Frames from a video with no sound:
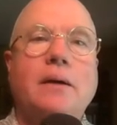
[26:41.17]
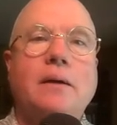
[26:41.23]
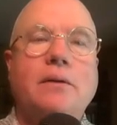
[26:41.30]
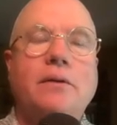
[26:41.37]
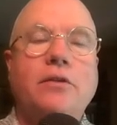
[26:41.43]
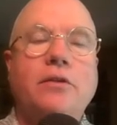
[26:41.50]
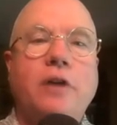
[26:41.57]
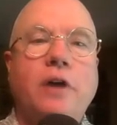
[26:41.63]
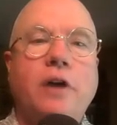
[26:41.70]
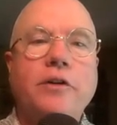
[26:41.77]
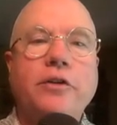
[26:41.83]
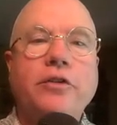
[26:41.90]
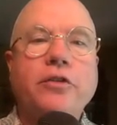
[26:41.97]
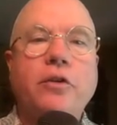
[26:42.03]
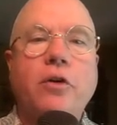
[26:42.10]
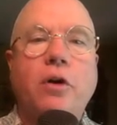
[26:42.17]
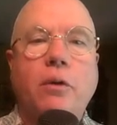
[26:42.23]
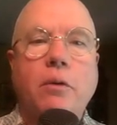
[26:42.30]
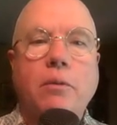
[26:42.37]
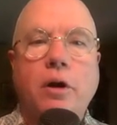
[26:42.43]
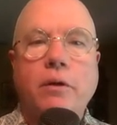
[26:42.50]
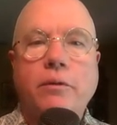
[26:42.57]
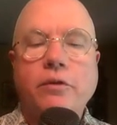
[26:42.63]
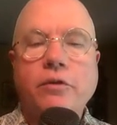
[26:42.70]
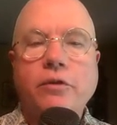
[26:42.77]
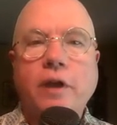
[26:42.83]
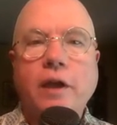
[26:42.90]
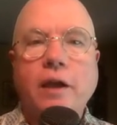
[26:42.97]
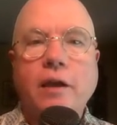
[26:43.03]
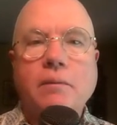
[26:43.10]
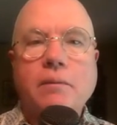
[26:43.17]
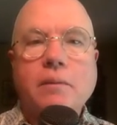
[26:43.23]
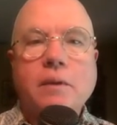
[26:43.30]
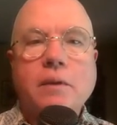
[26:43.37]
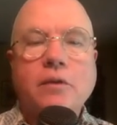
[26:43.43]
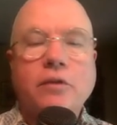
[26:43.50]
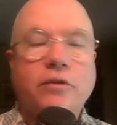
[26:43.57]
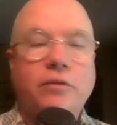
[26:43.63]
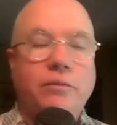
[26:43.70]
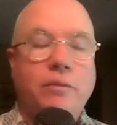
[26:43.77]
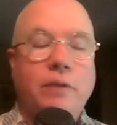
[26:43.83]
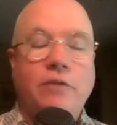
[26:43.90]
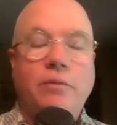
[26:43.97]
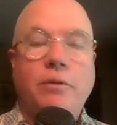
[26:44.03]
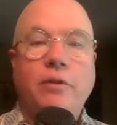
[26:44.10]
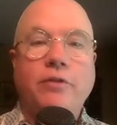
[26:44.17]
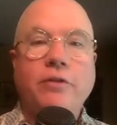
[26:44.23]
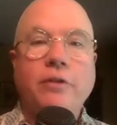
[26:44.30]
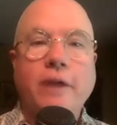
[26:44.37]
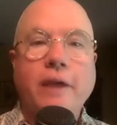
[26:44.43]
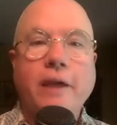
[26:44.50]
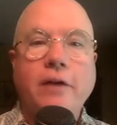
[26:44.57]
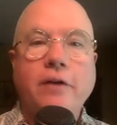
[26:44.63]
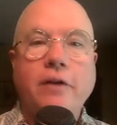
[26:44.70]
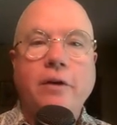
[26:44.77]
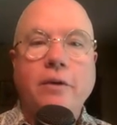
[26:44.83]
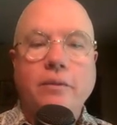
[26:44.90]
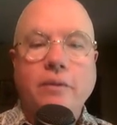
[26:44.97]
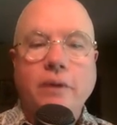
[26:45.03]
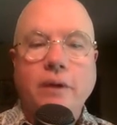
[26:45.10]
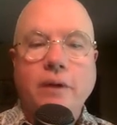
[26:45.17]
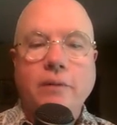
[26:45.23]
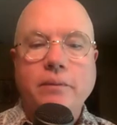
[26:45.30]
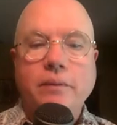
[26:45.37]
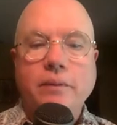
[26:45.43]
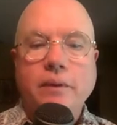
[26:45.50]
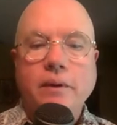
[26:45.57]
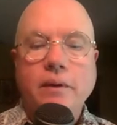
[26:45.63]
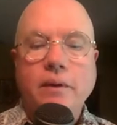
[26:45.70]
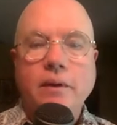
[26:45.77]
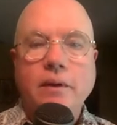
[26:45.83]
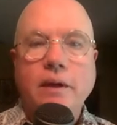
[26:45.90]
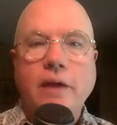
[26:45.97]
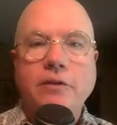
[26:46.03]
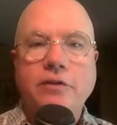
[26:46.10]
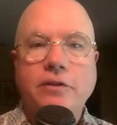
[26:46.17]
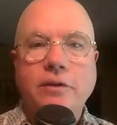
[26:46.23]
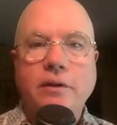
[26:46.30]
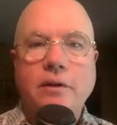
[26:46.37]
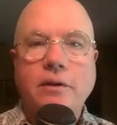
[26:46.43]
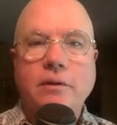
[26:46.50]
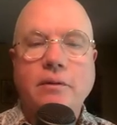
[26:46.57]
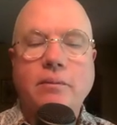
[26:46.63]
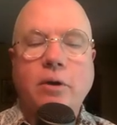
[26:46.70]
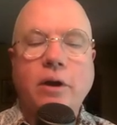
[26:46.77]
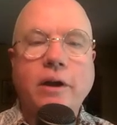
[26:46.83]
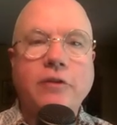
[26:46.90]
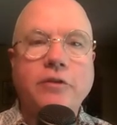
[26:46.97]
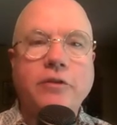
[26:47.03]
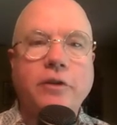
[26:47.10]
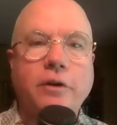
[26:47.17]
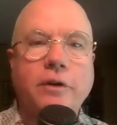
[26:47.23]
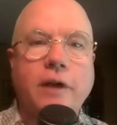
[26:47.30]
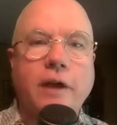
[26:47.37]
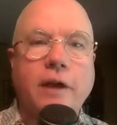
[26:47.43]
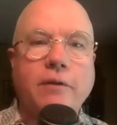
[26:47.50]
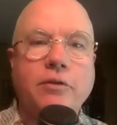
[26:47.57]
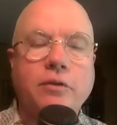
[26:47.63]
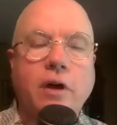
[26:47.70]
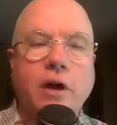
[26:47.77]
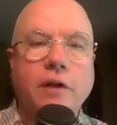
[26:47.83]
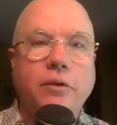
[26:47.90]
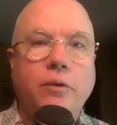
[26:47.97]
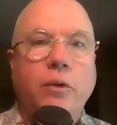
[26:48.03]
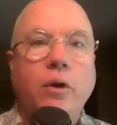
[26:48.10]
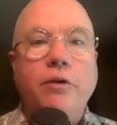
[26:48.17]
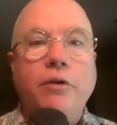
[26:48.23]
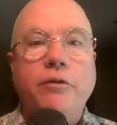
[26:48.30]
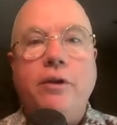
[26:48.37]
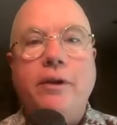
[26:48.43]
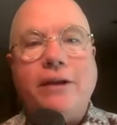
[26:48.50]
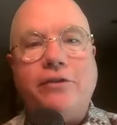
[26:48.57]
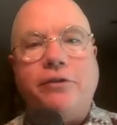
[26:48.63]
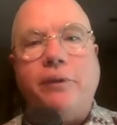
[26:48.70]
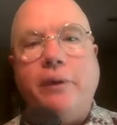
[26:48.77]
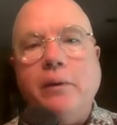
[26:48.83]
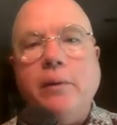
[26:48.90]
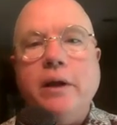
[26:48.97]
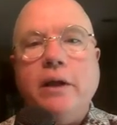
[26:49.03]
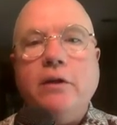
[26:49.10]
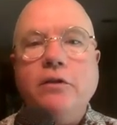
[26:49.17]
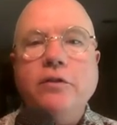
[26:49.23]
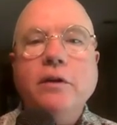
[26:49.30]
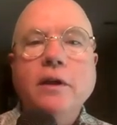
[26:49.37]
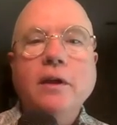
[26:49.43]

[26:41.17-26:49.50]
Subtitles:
just to underscore what Martin was saying, just as a personal anecdote, the guys in the broadcast here know that I was on the road for the last 3 weeks.